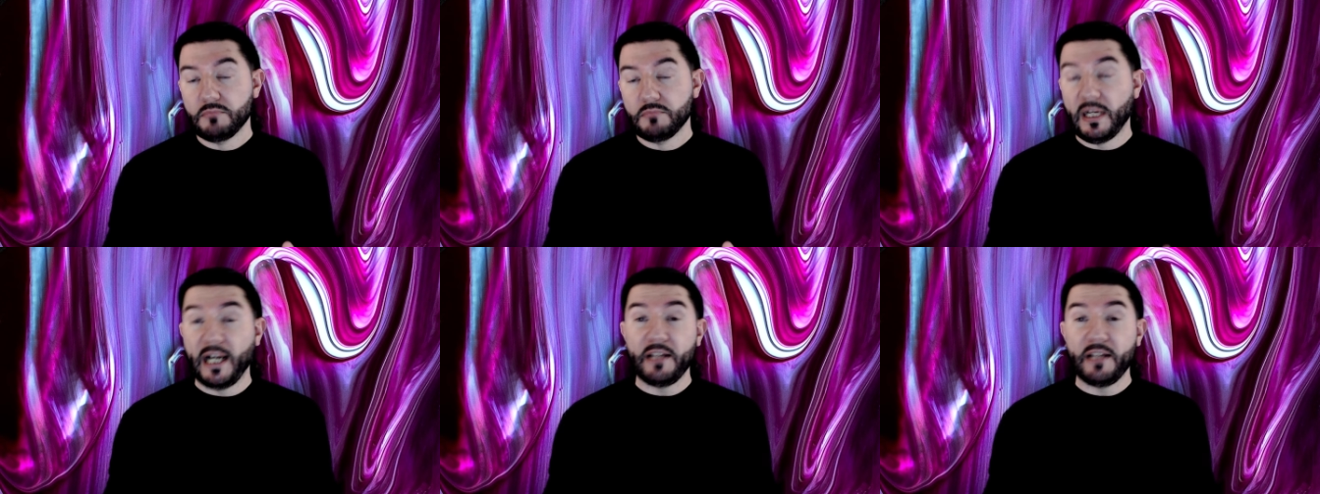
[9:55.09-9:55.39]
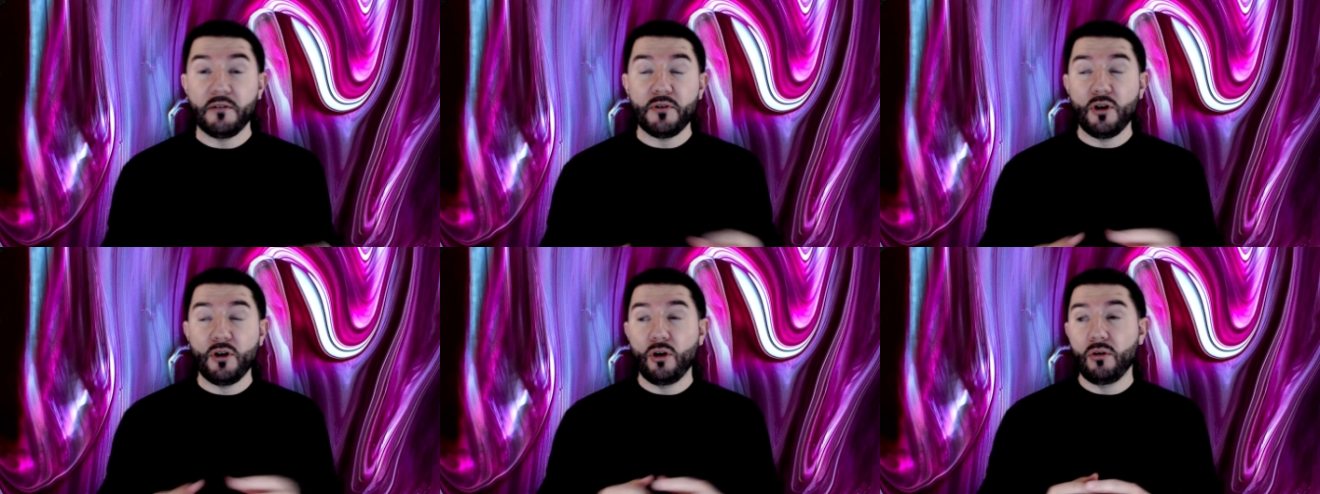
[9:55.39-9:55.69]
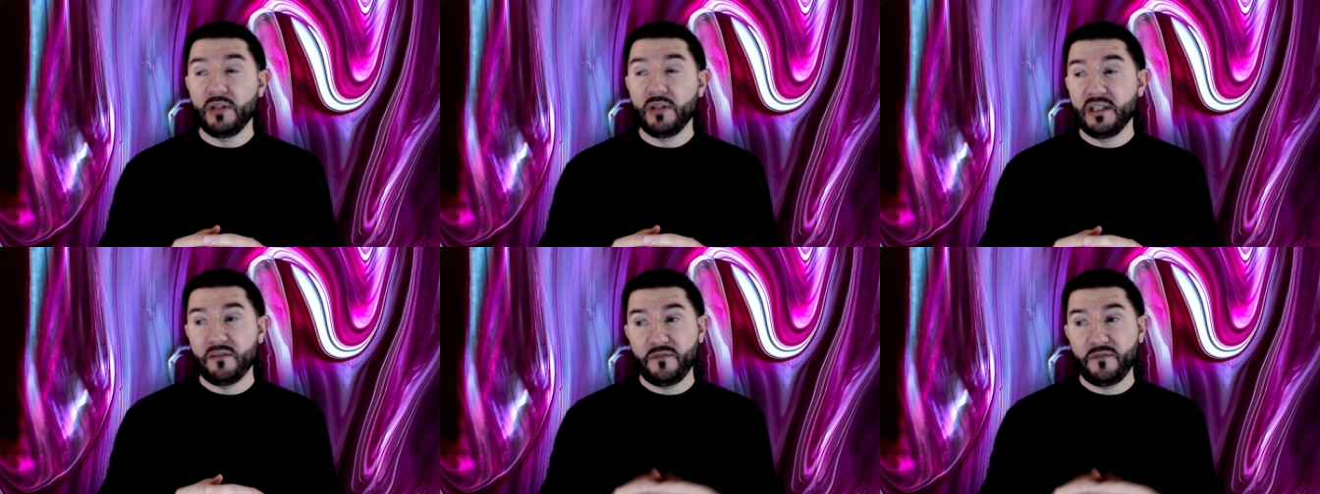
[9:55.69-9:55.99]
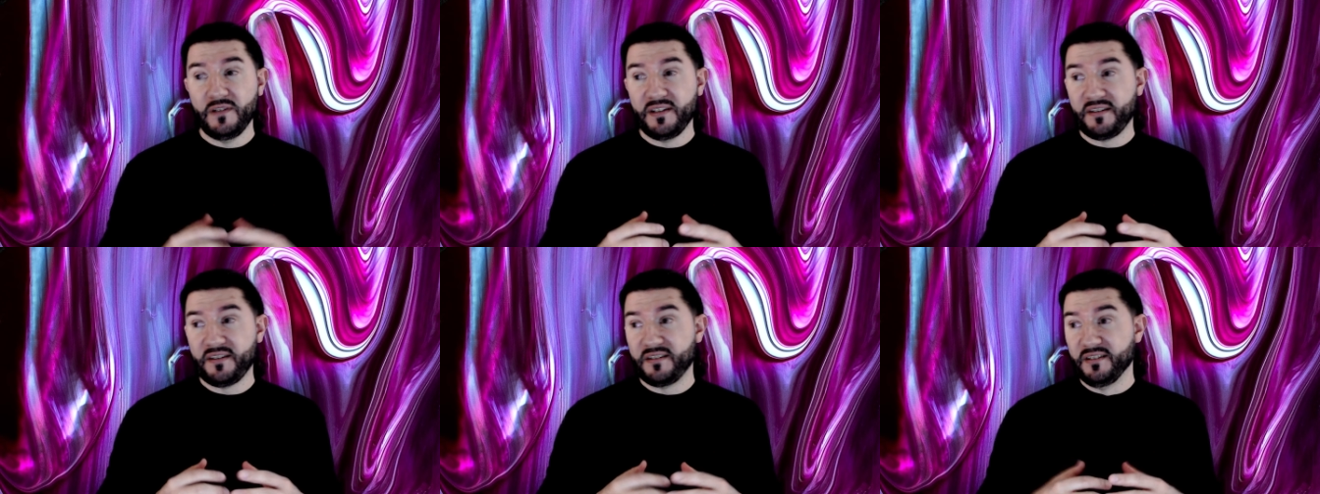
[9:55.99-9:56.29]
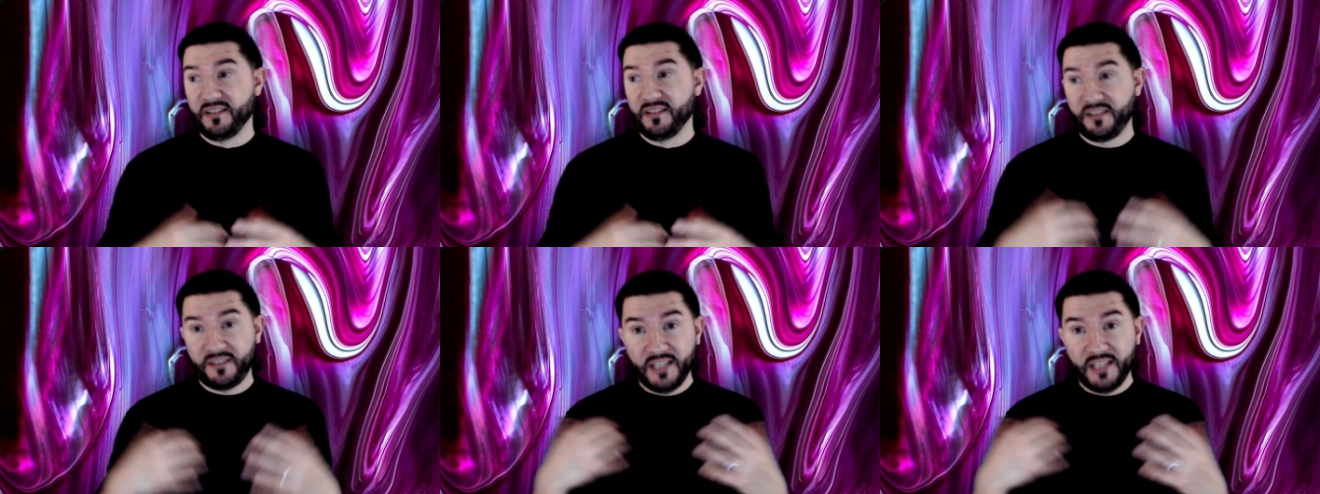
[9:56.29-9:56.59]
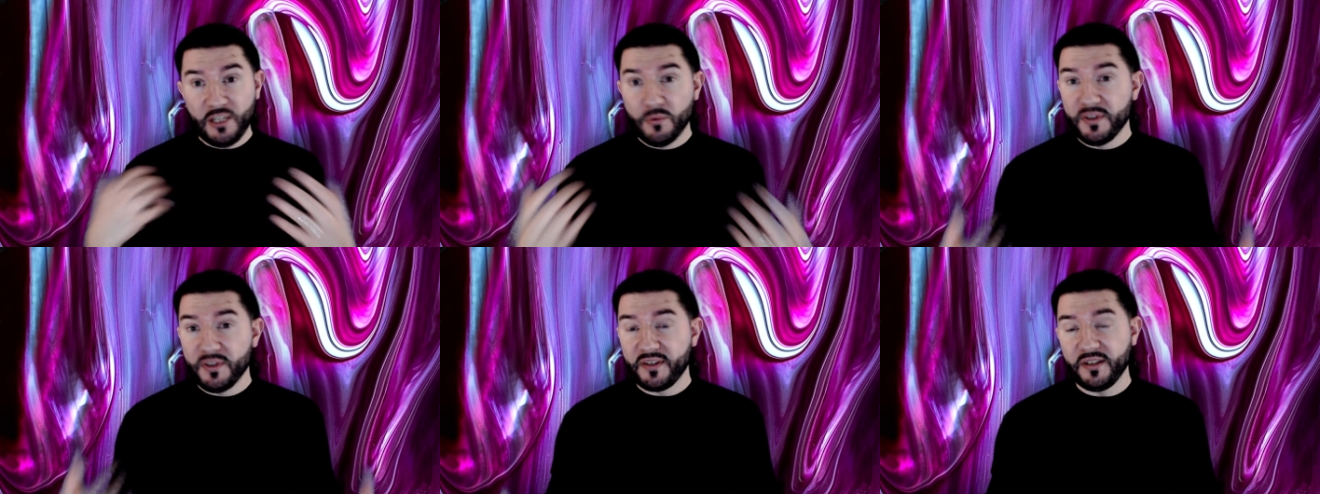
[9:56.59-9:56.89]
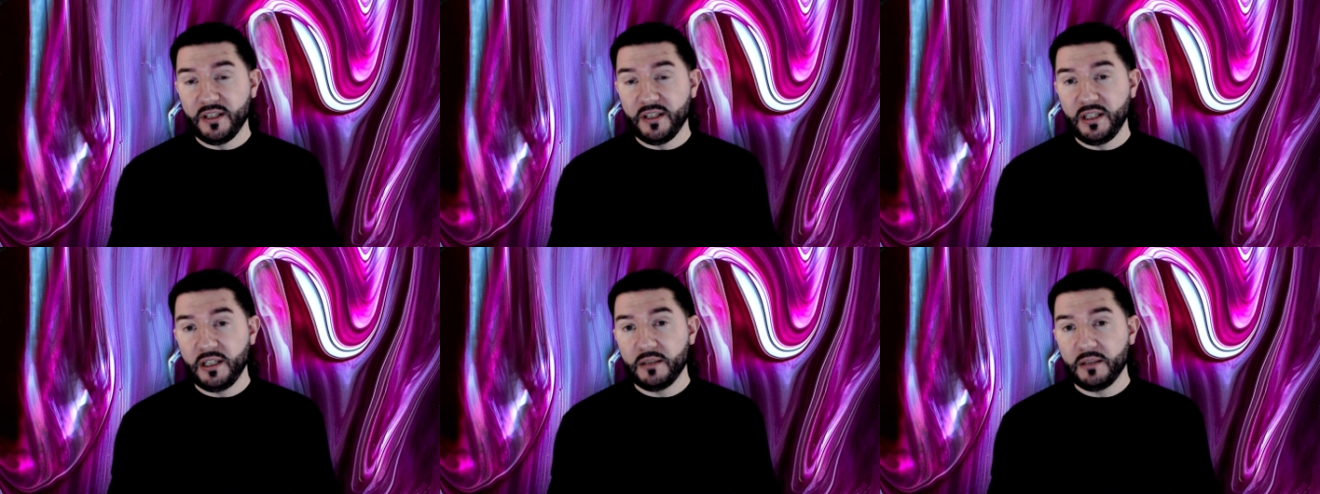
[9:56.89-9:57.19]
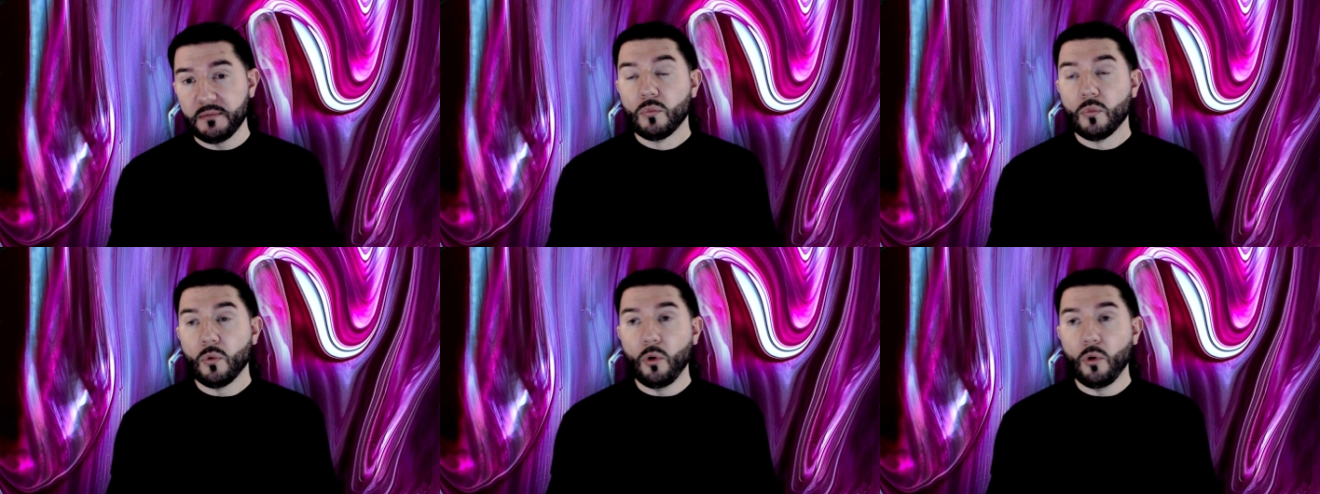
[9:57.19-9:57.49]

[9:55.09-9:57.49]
I don't know if it's the sequencing